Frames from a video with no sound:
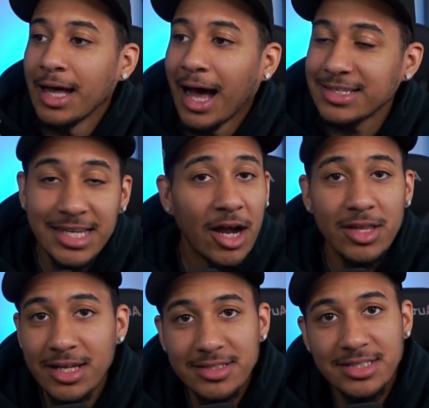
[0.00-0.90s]
I say all
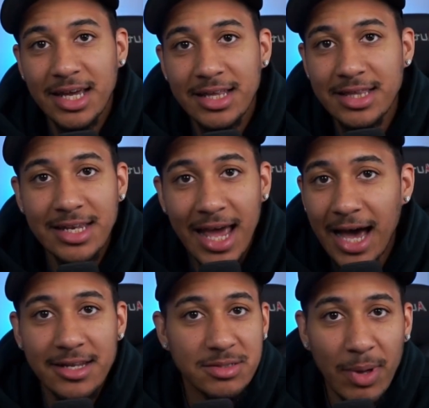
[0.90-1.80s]
that to say that the
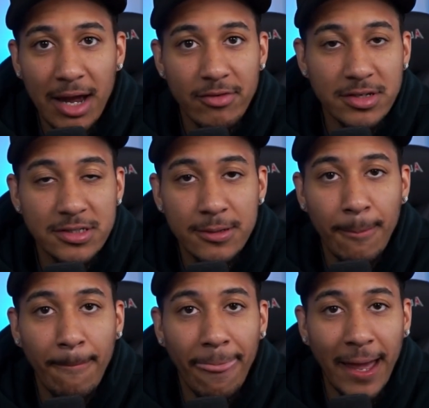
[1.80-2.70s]
Dallas Mavericks,
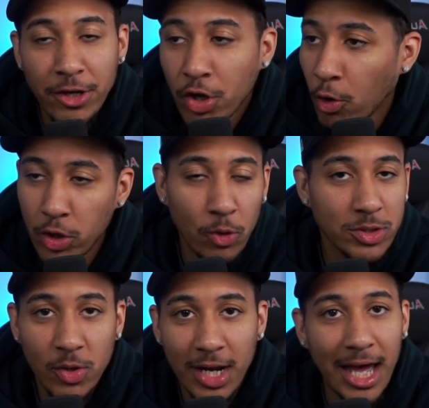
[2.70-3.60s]
I don't know
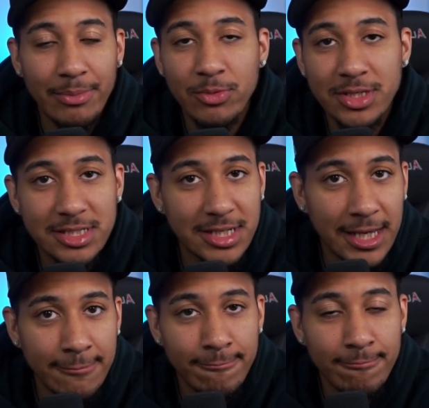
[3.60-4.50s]
what's going to happen with this
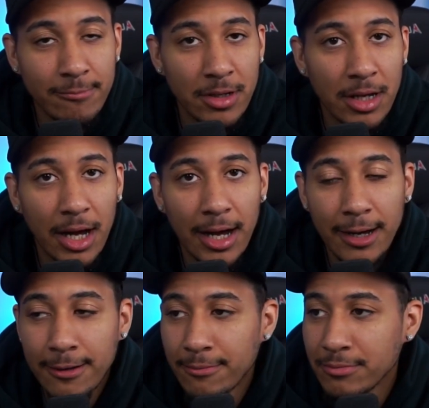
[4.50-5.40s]
team.
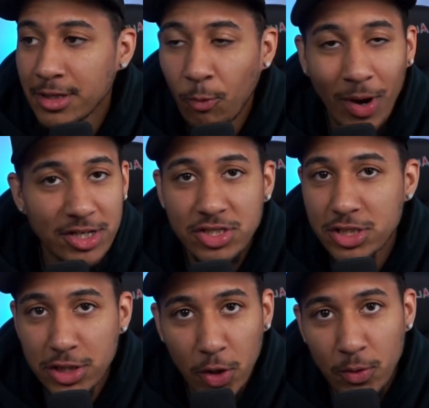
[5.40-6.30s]
The West
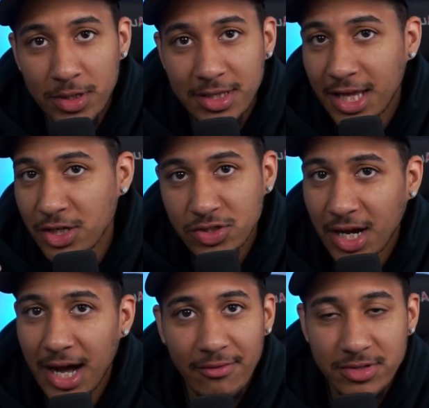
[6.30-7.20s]
is loaded. The Eastern
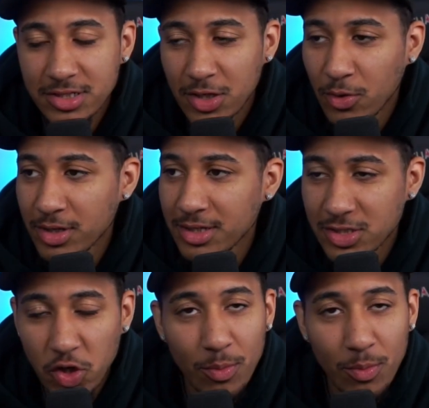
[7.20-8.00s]
Conference is loaded. It's so